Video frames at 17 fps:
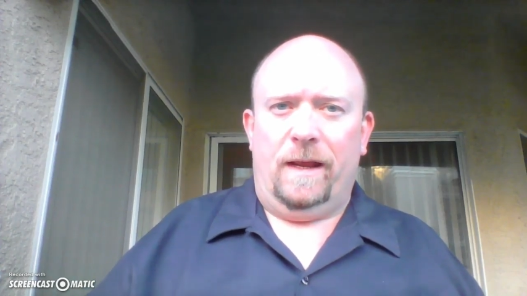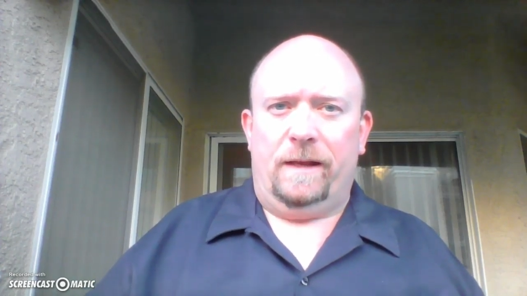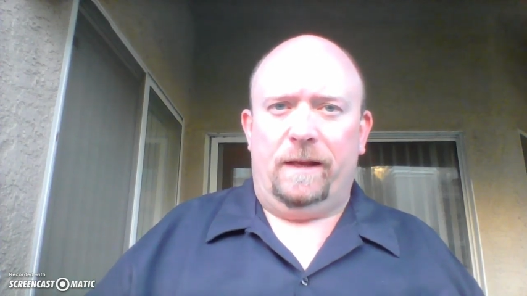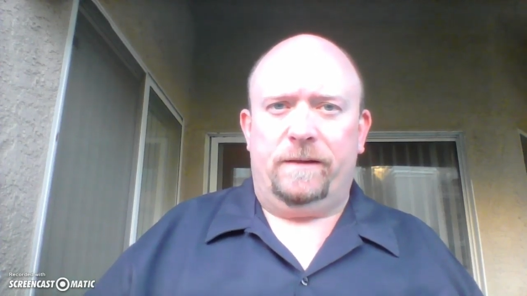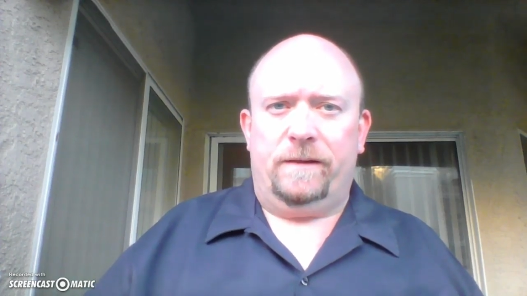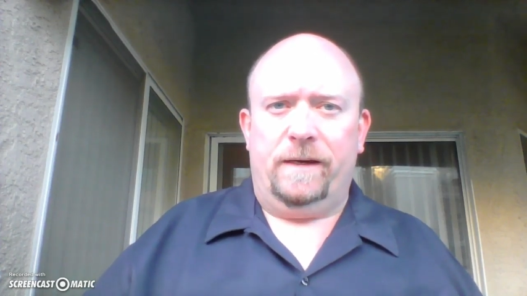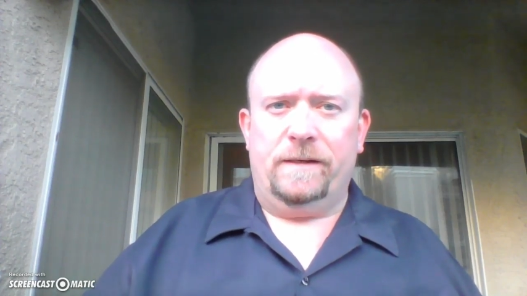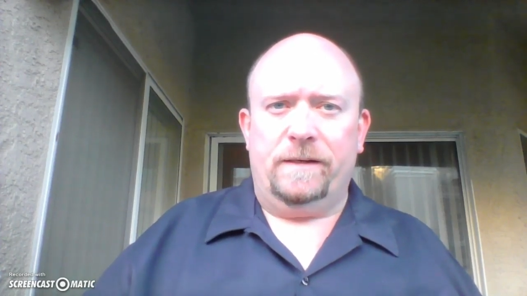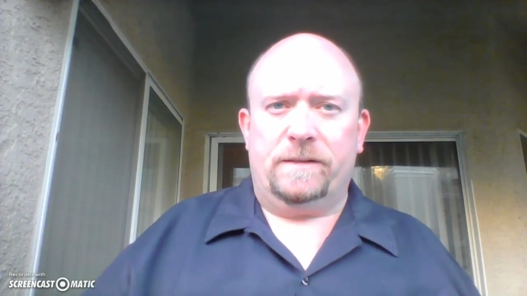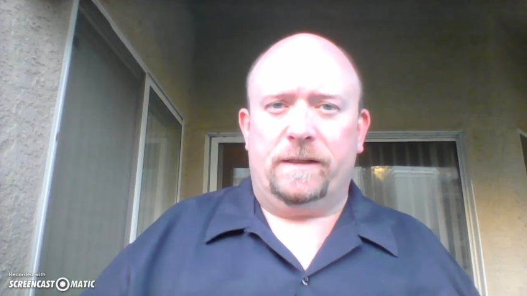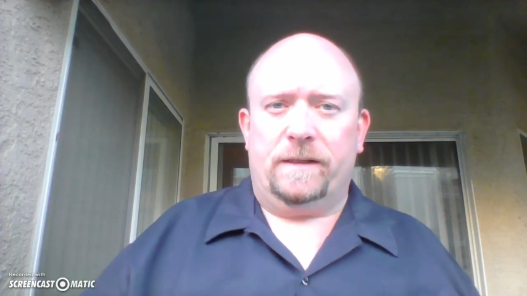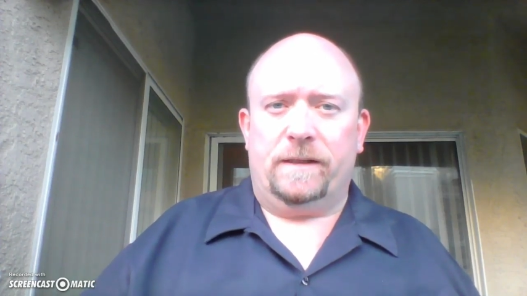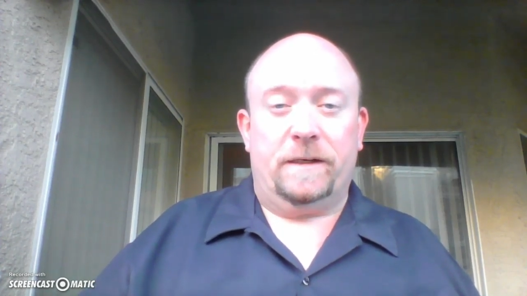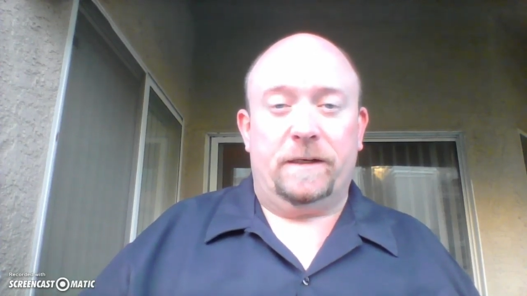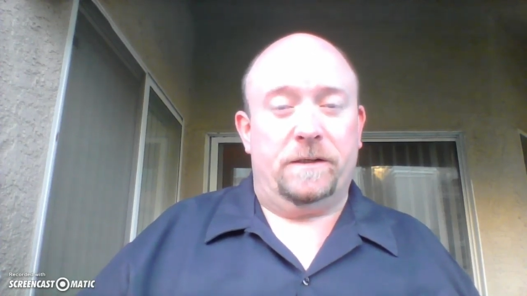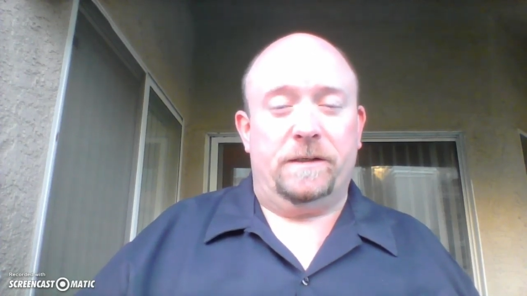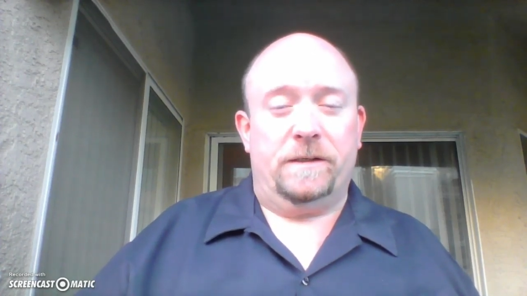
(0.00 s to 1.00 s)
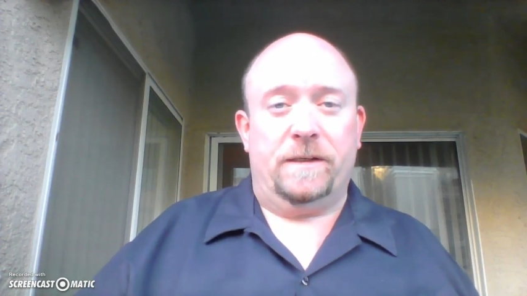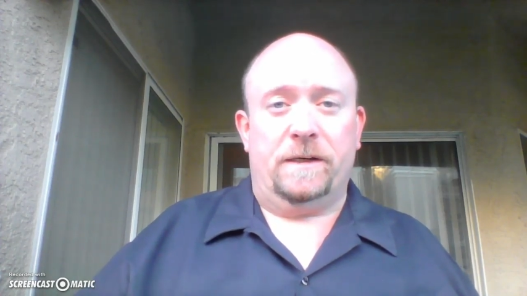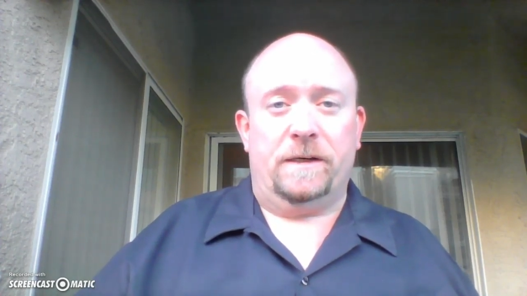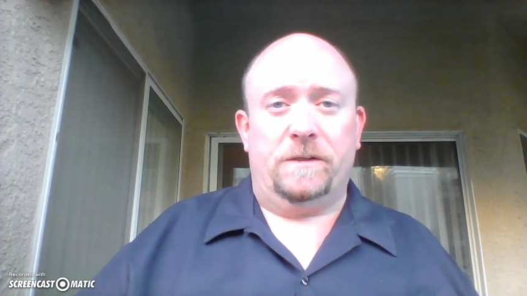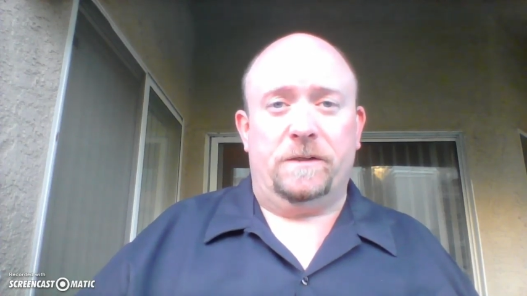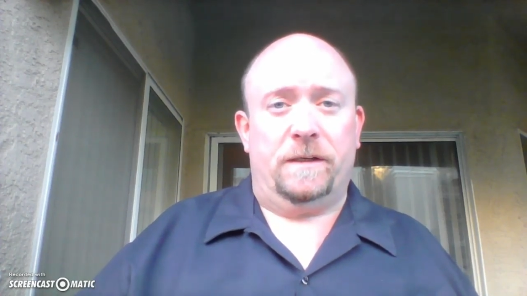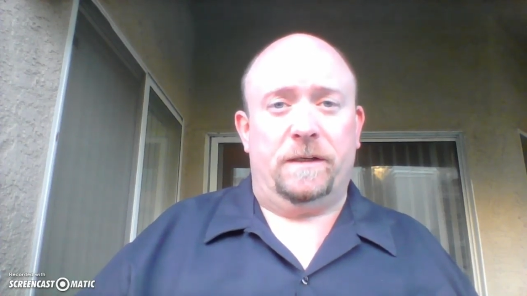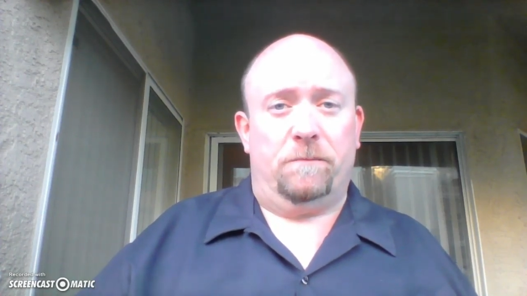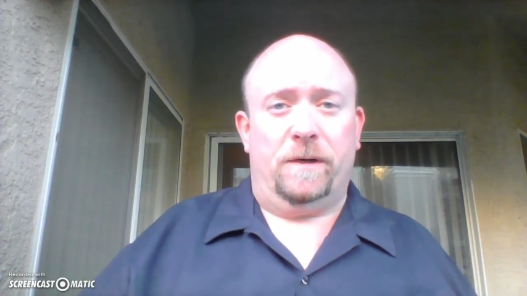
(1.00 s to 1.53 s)
And today's selection is
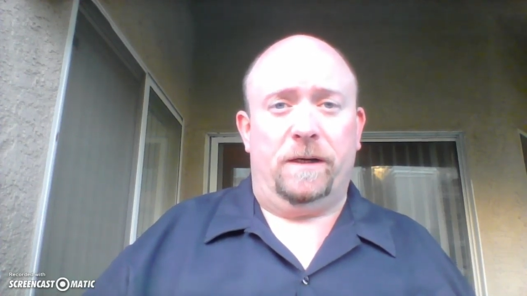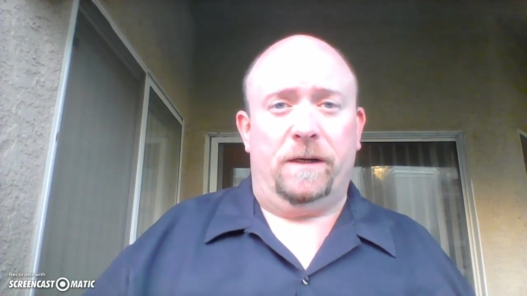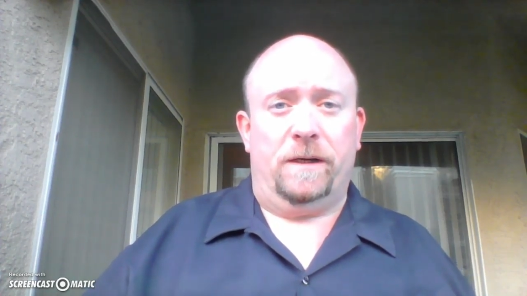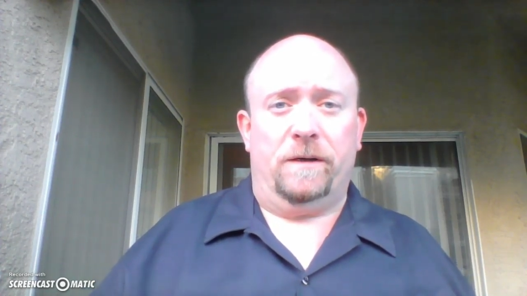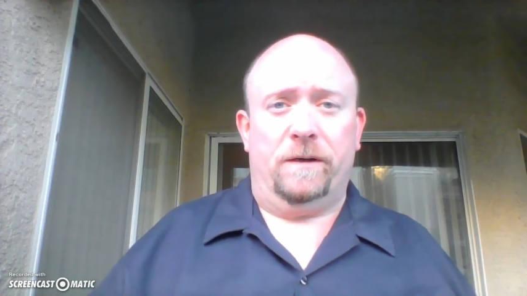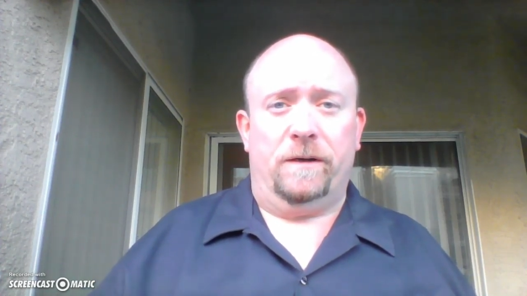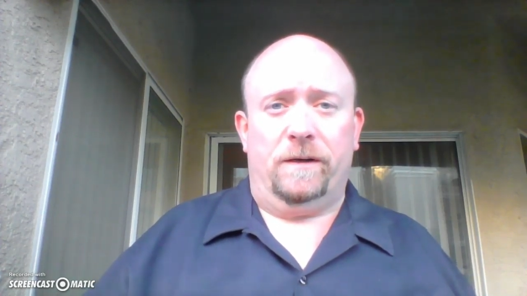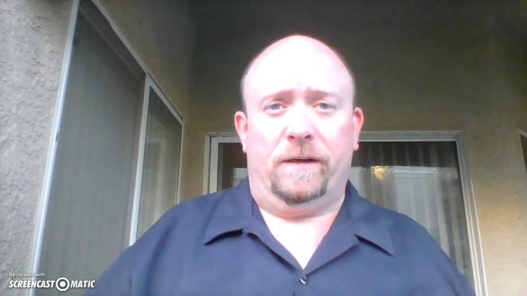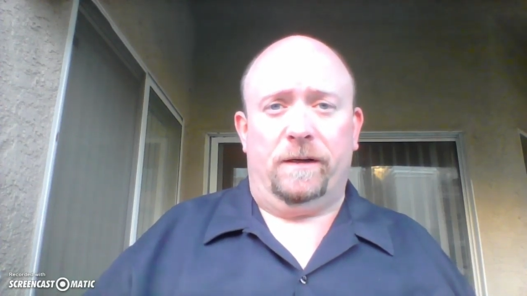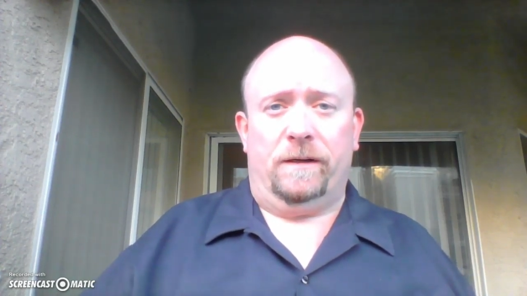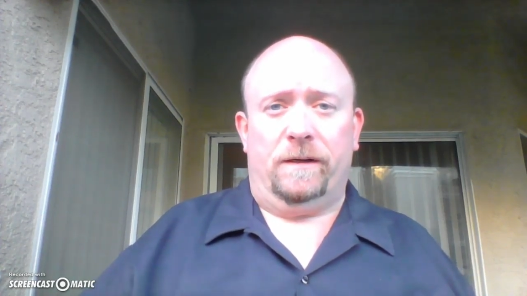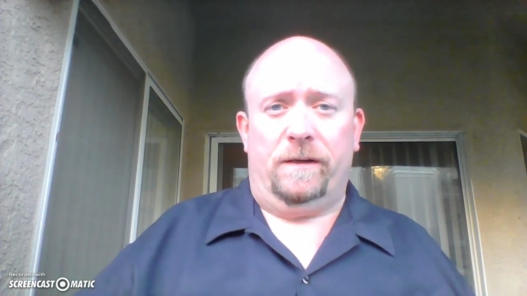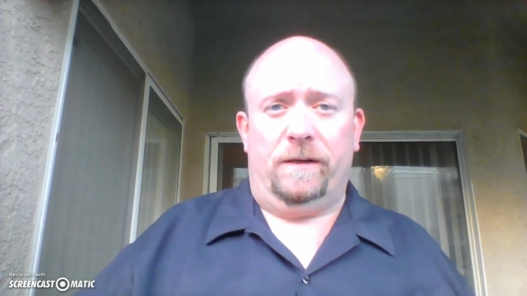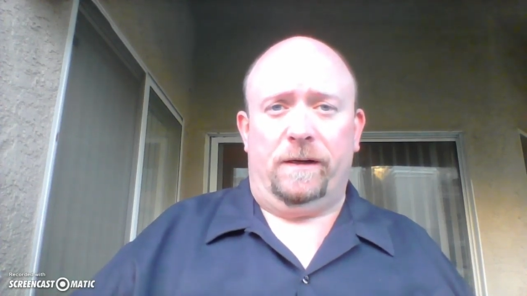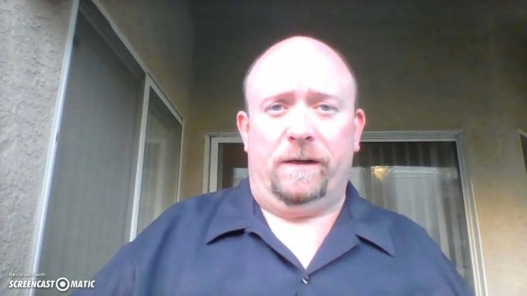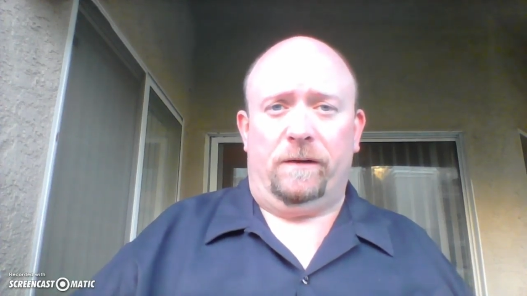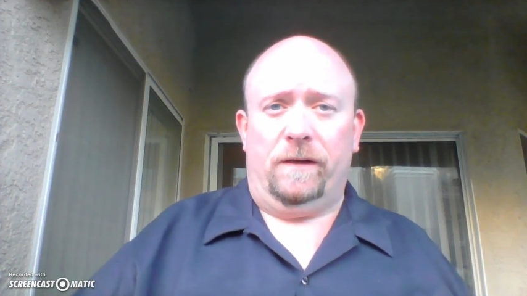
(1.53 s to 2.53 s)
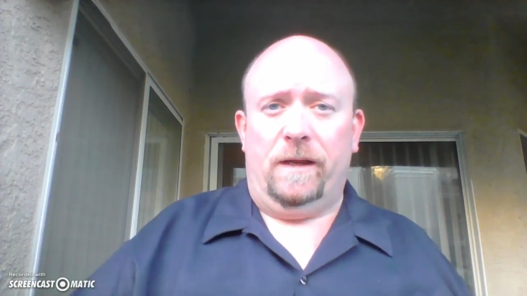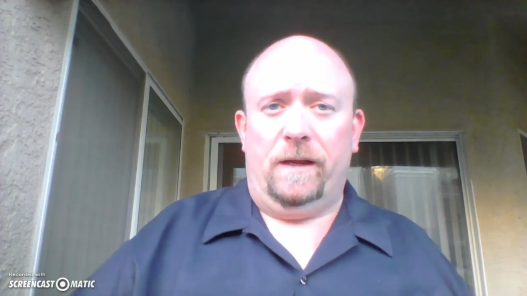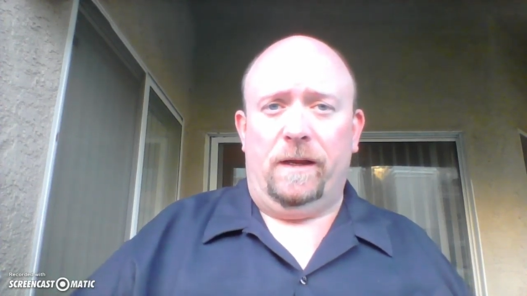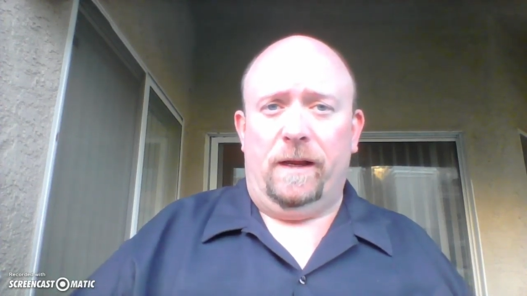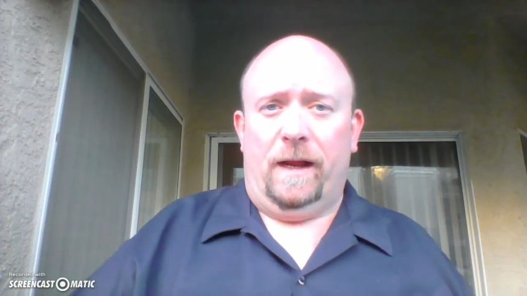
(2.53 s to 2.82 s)
actually a pretty good deal.